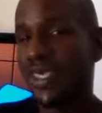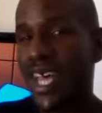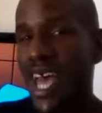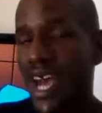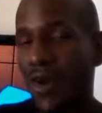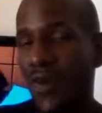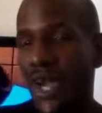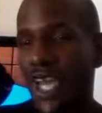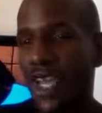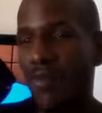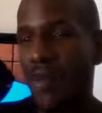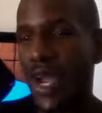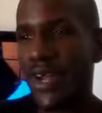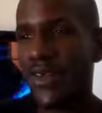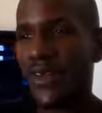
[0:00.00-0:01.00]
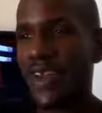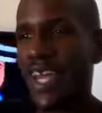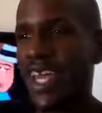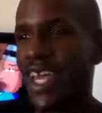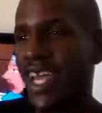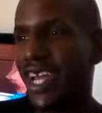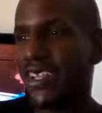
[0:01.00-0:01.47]
inside Wayne Manor,
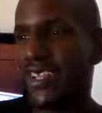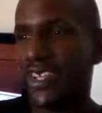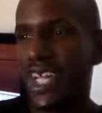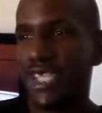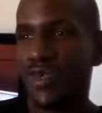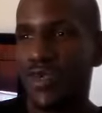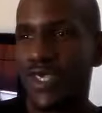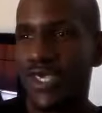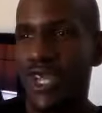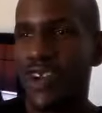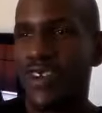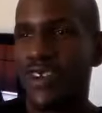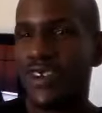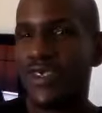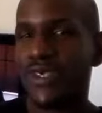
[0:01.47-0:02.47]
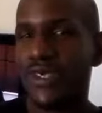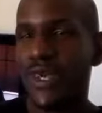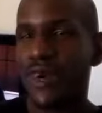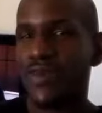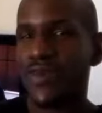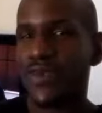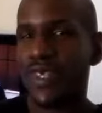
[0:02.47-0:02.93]
and then that's when Terry
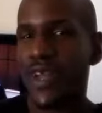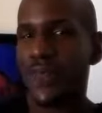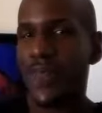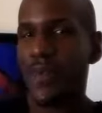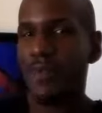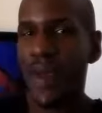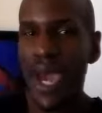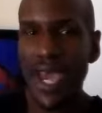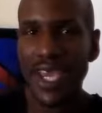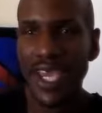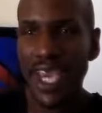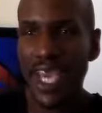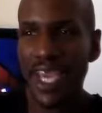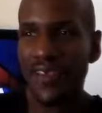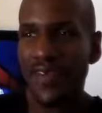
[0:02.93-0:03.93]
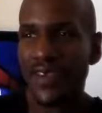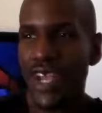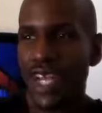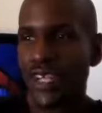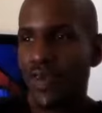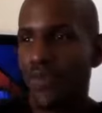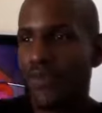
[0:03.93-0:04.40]
discovers like the Bat Cave and
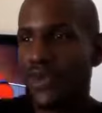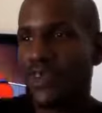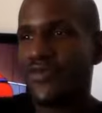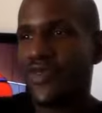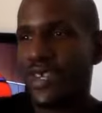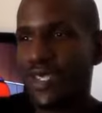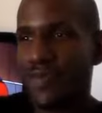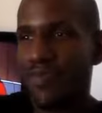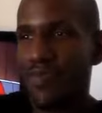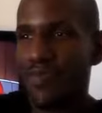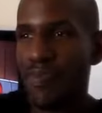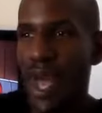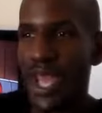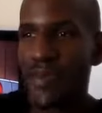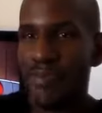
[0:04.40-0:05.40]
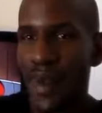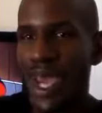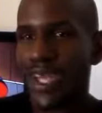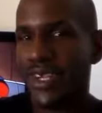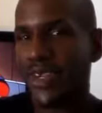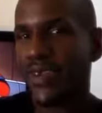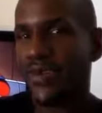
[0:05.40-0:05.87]
like the previous like
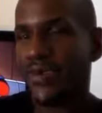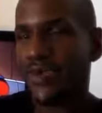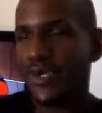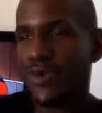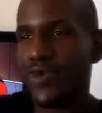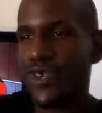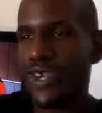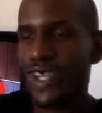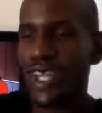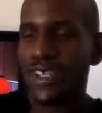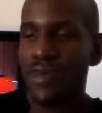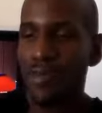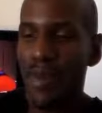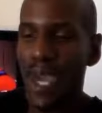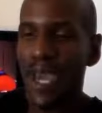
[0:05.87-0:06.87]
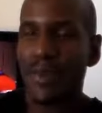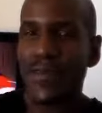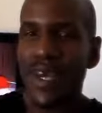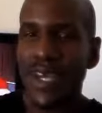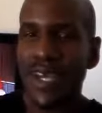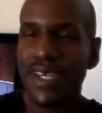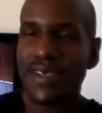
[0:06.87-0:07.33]
Bat heroes who were there, like the
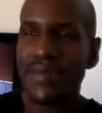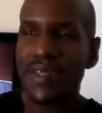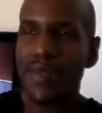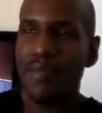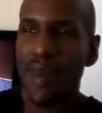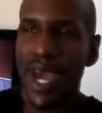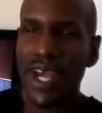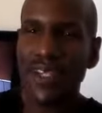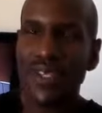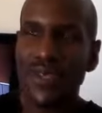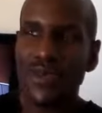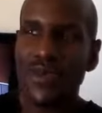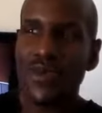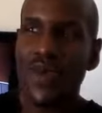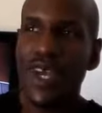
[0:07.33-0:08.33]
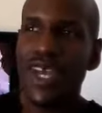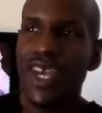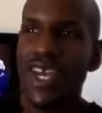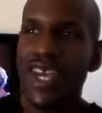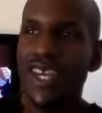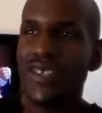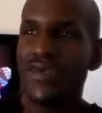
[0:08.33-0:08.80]
Batman, the Bat suit.
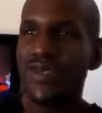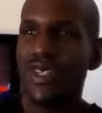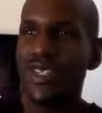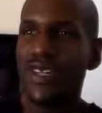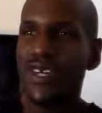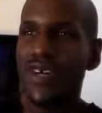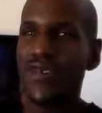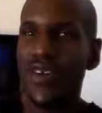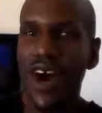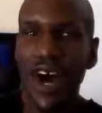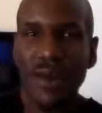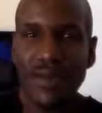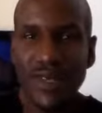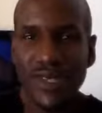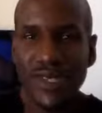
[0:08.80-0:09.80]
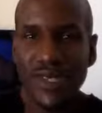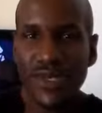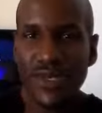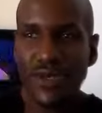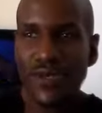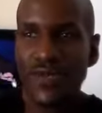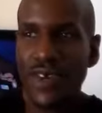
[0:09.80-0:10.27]
You see a Robin
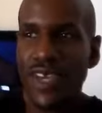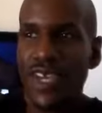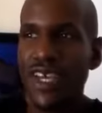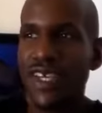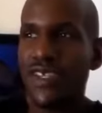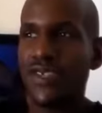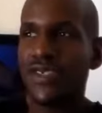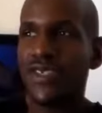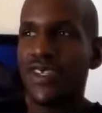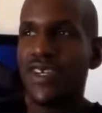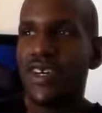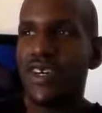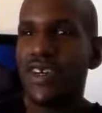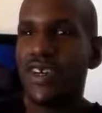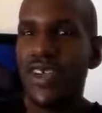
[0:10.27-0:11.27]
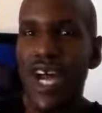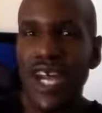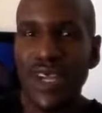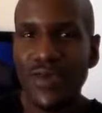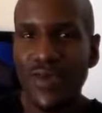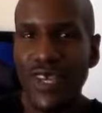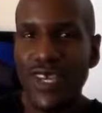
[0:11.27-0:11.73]
suit, you see a
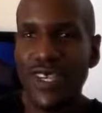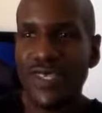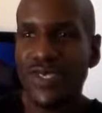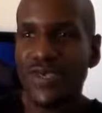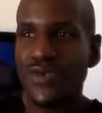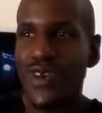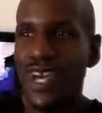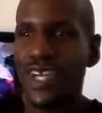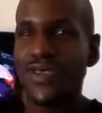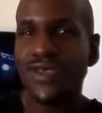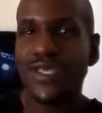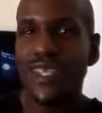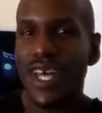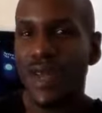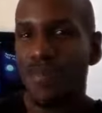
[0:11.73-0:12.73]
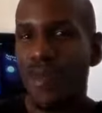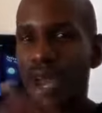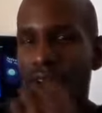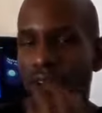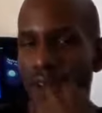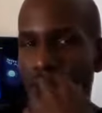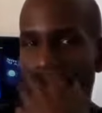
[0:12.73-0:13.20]
Nightwing suit, and you see like
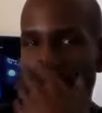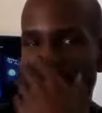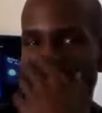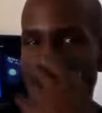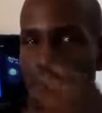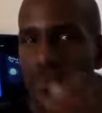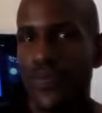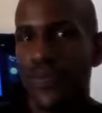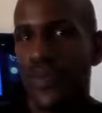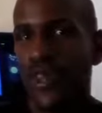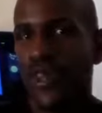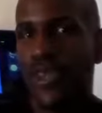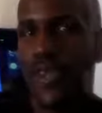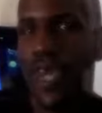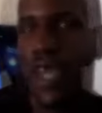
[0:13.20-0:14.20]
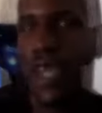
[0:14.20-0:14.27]
Batgirl suit in the